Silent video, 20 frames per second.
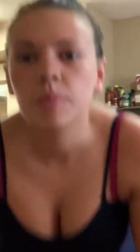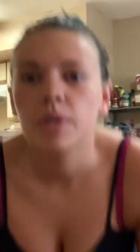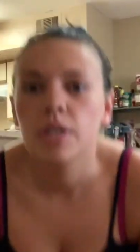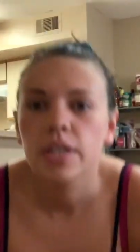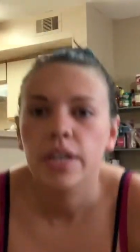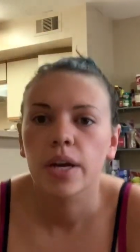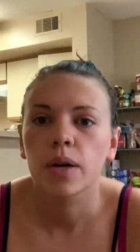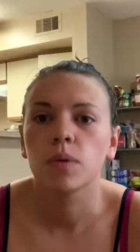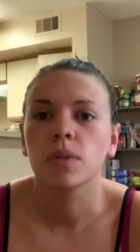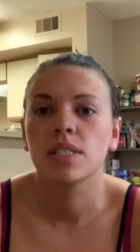gonna
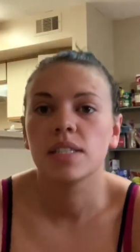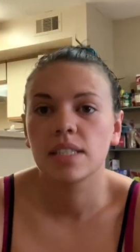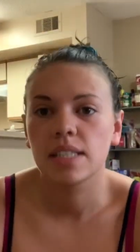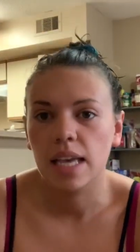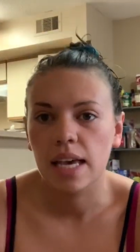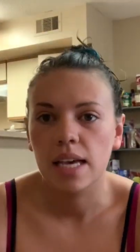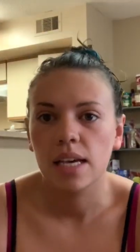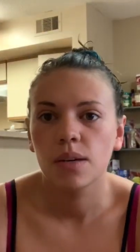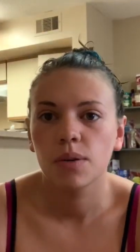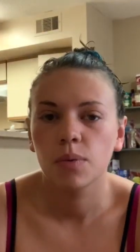go
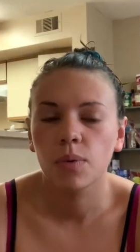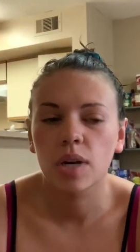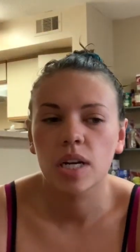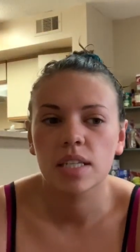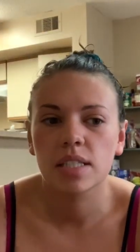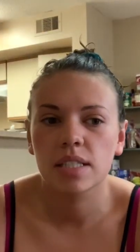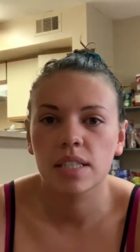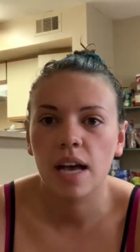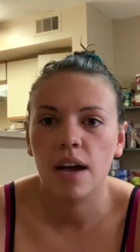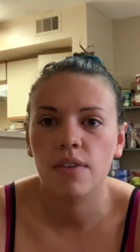sit where I
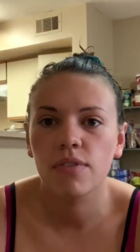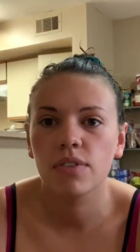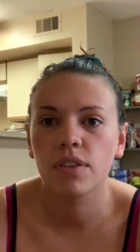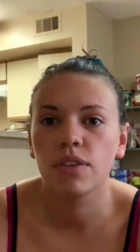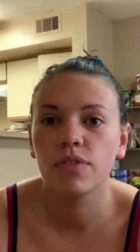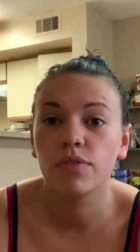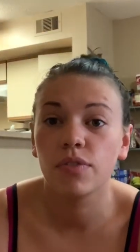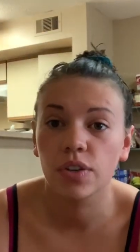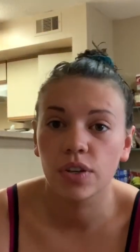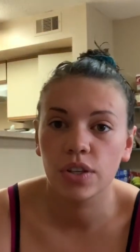sat for the
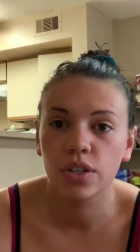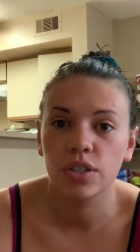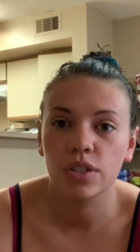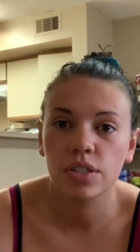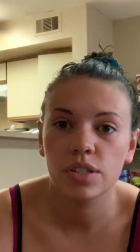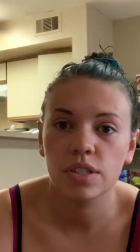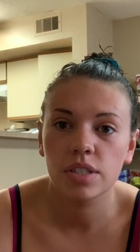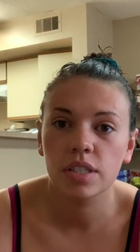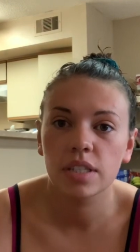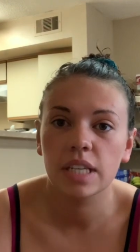
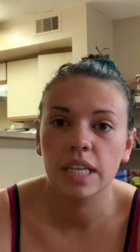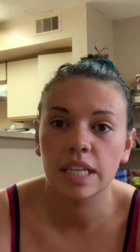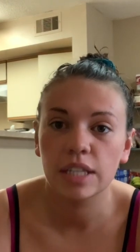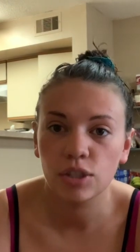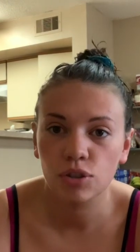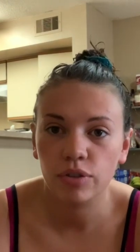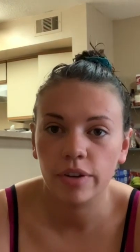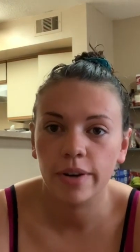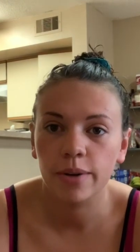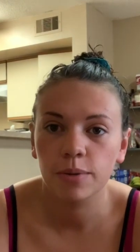first
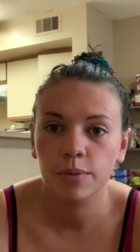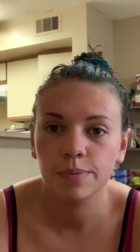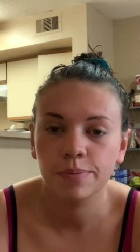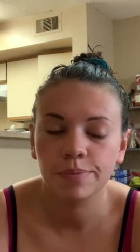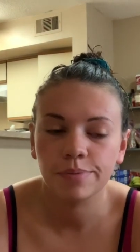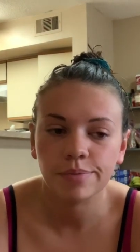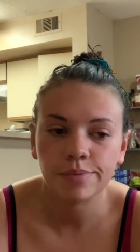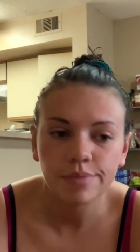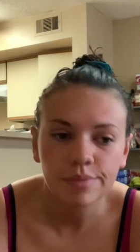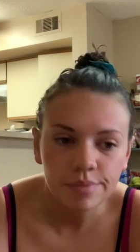intro
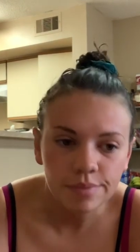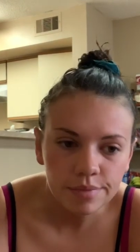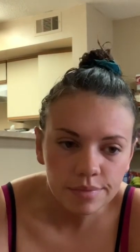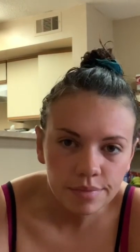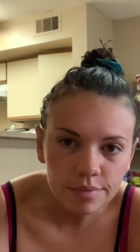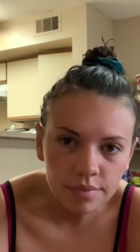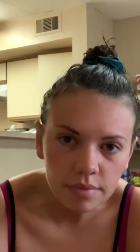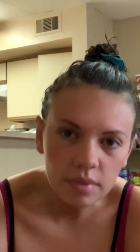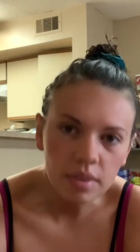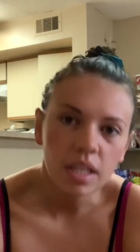
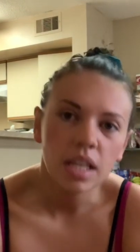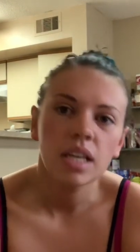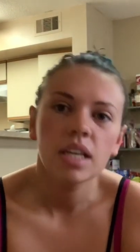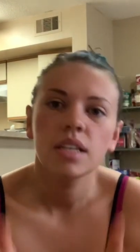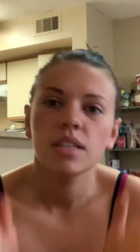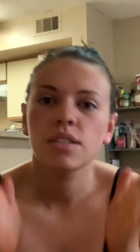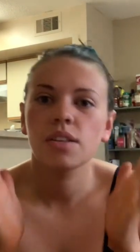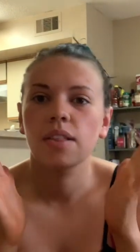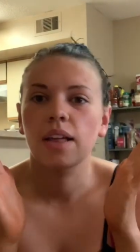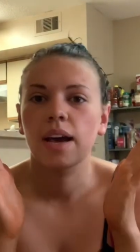
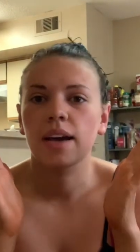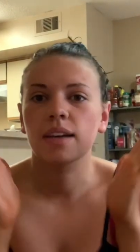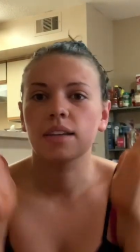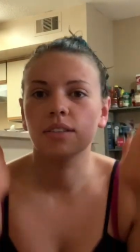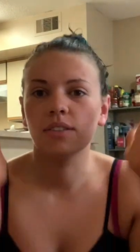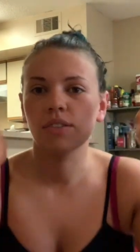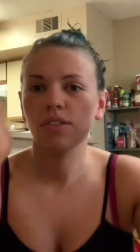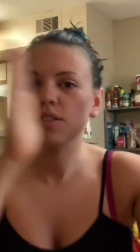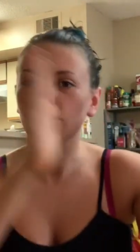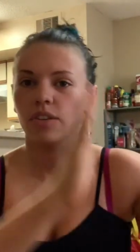so that I can
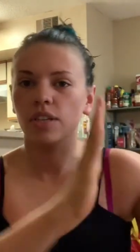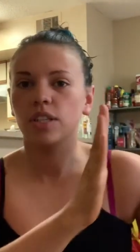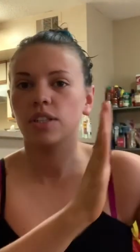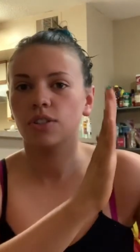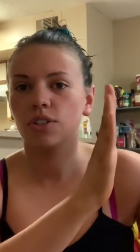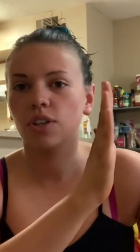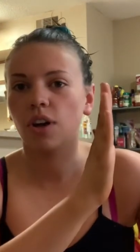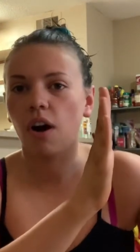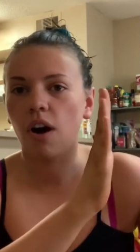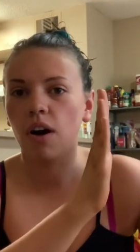
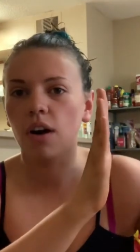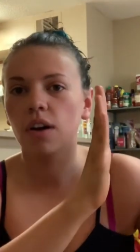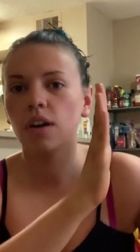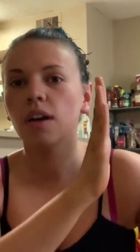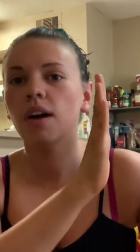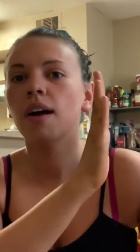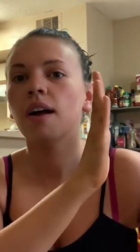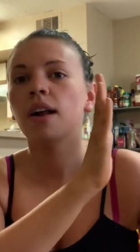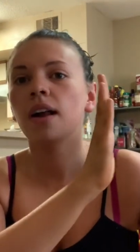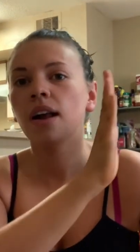screenshot
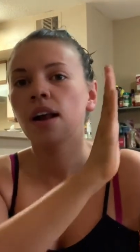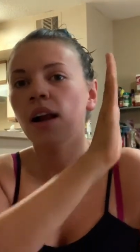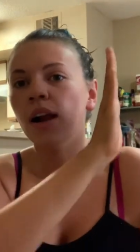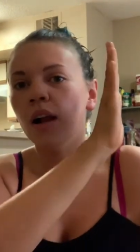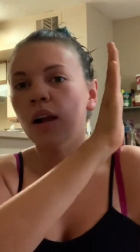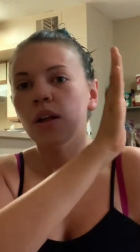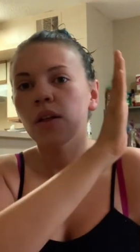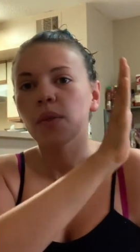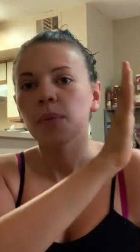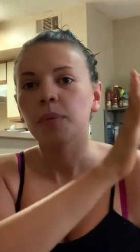
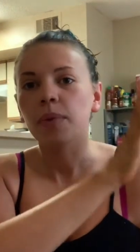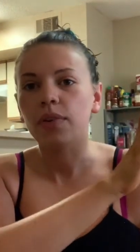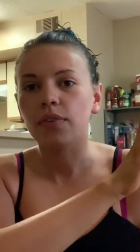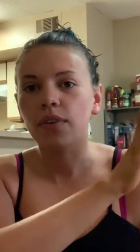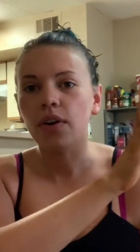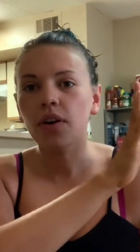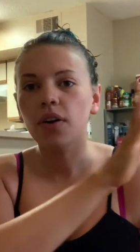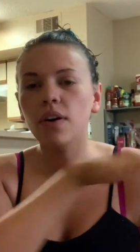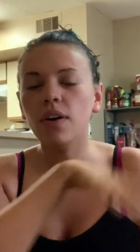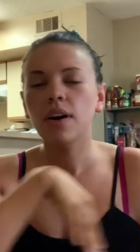
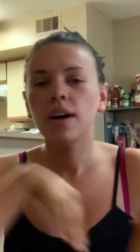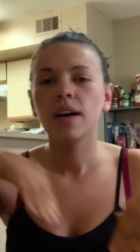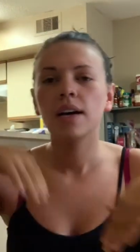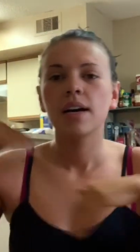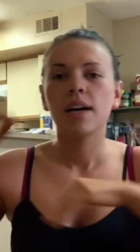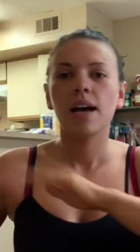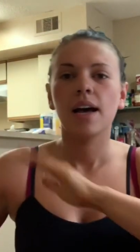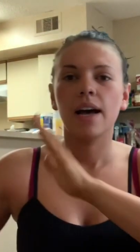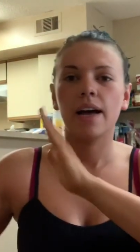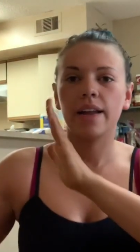before
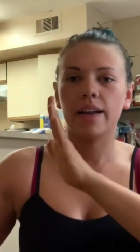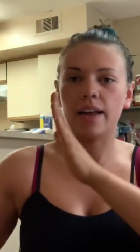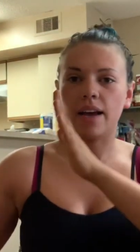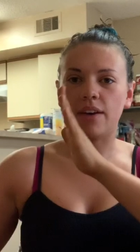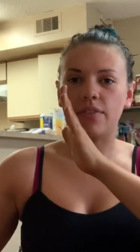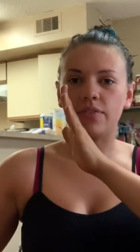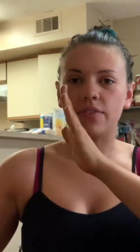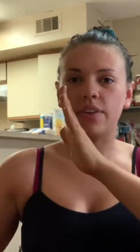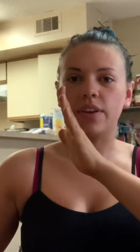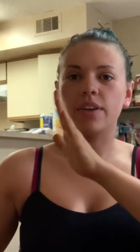and
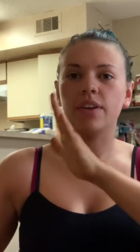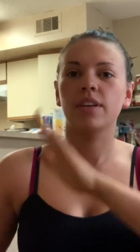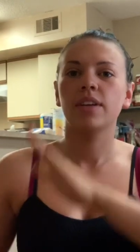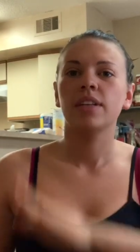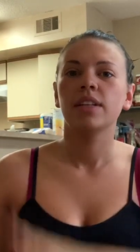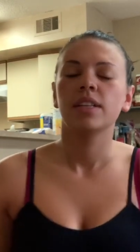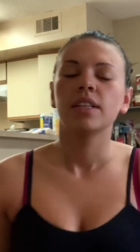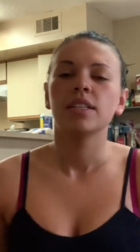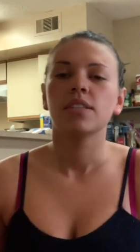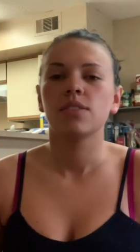after,
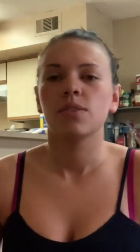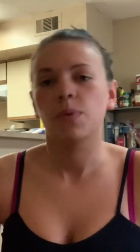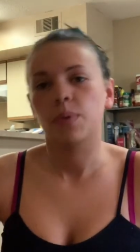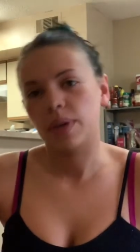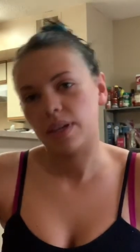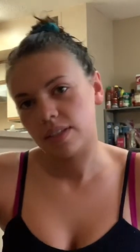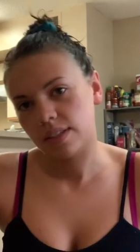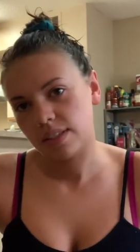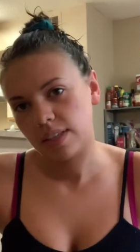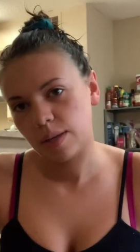so we
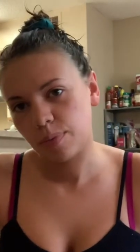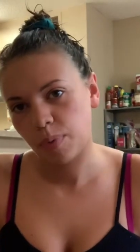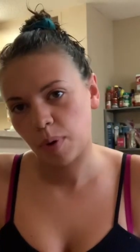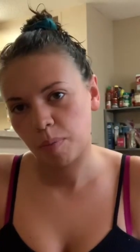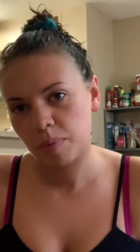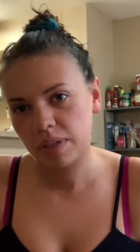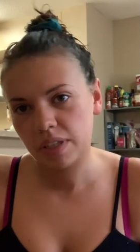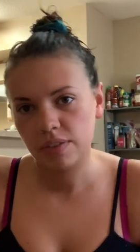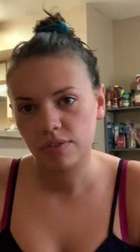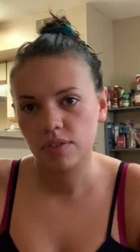can see a
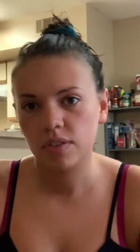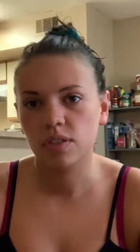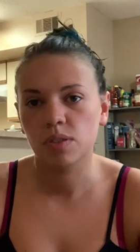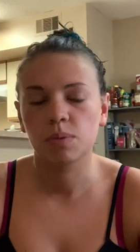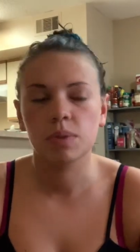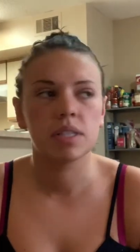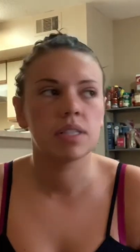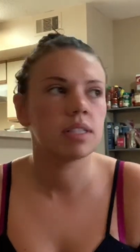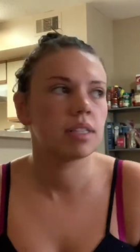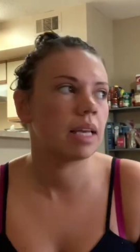proper difference
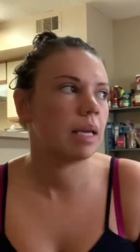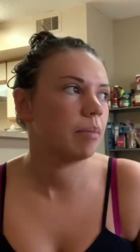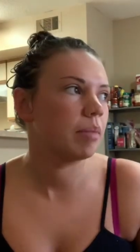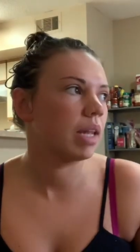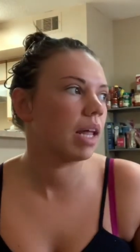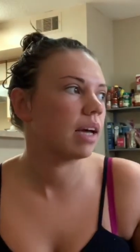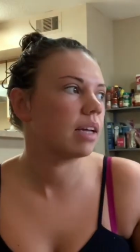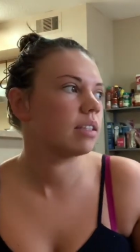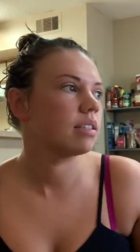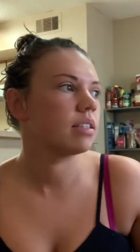with the same
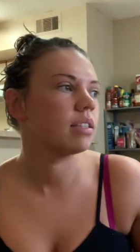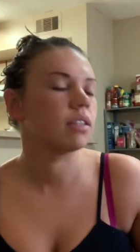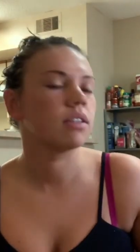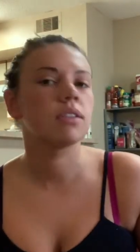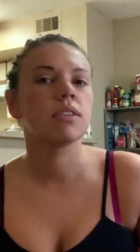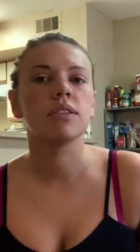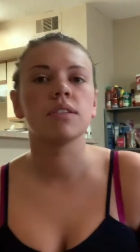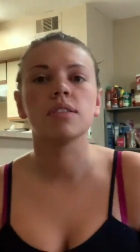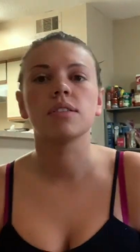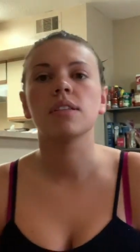lighting,
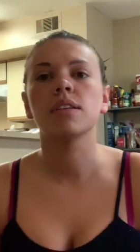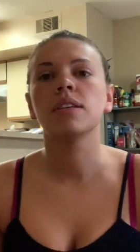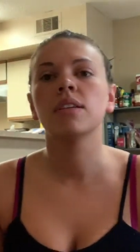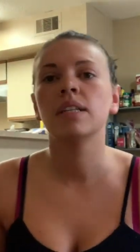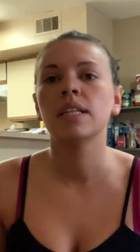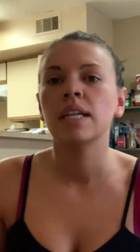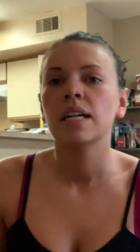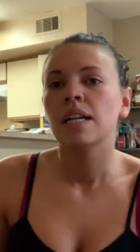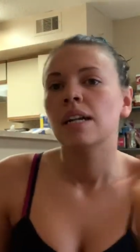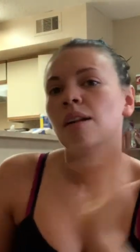because
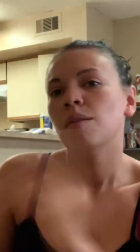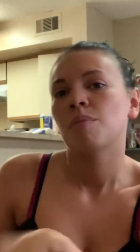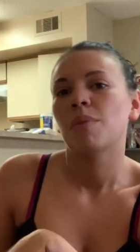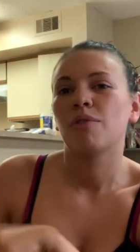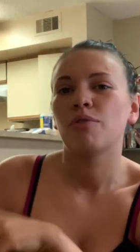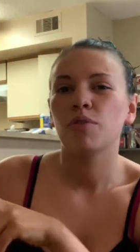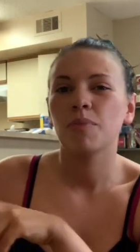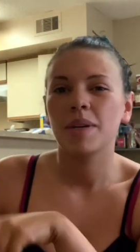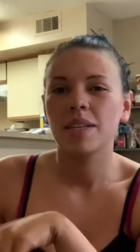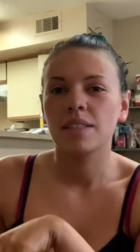my
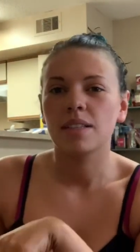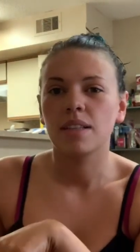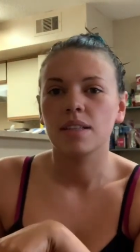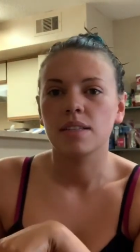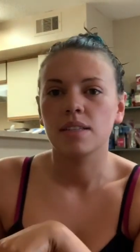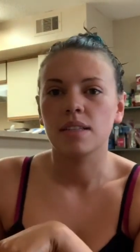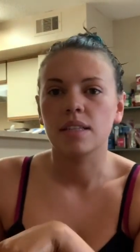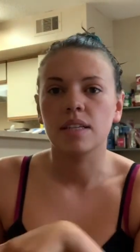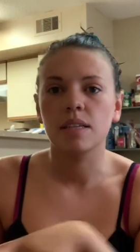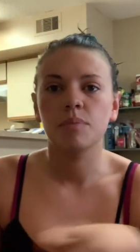roommate's still
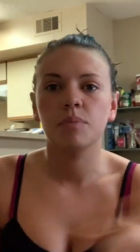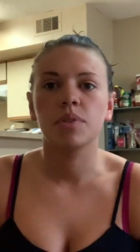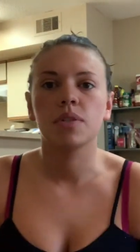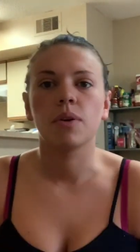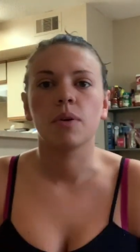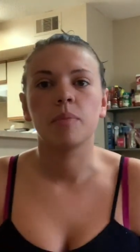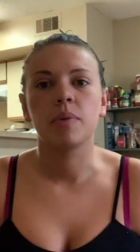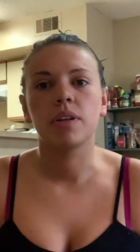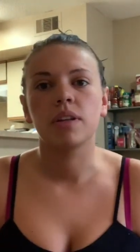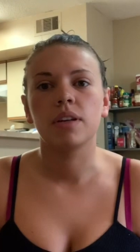asleep, so
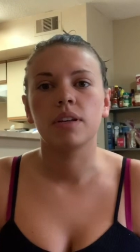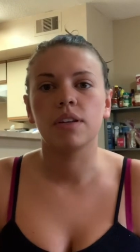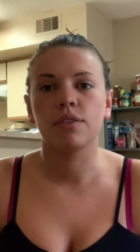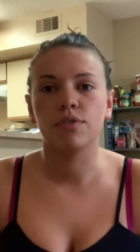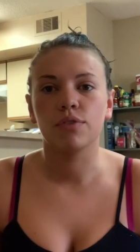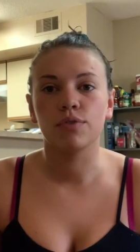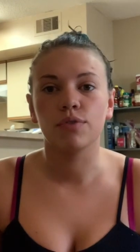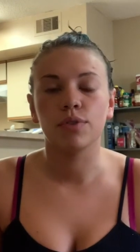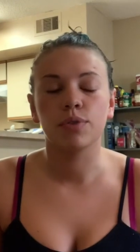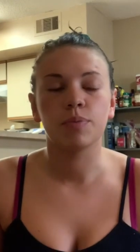I'm in a
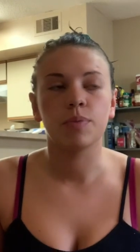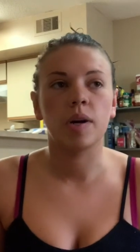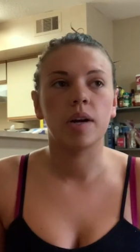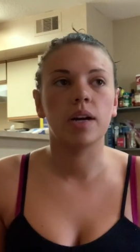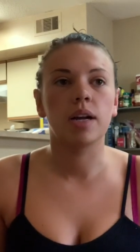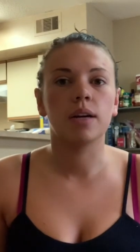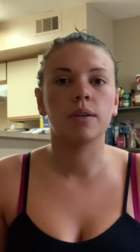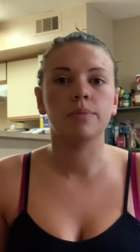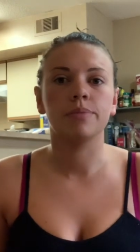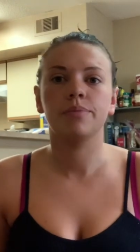different room right
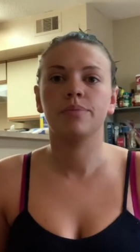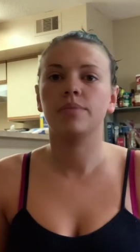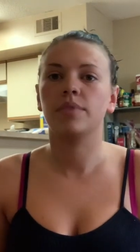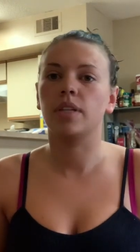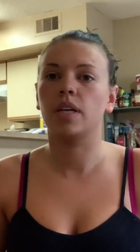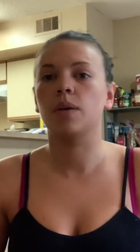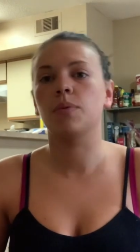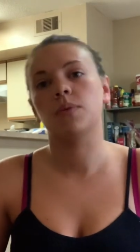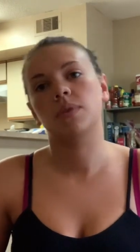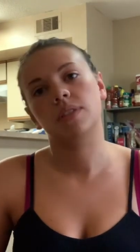now
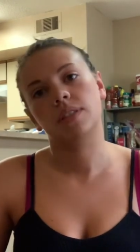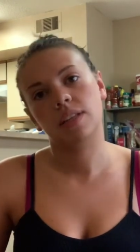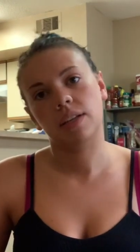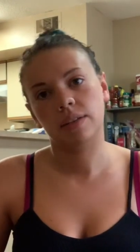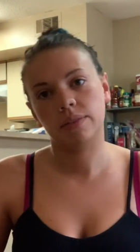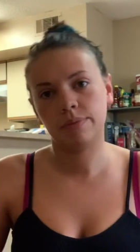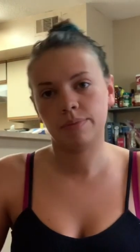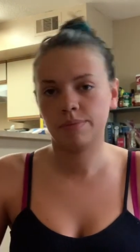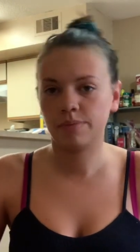than I was then.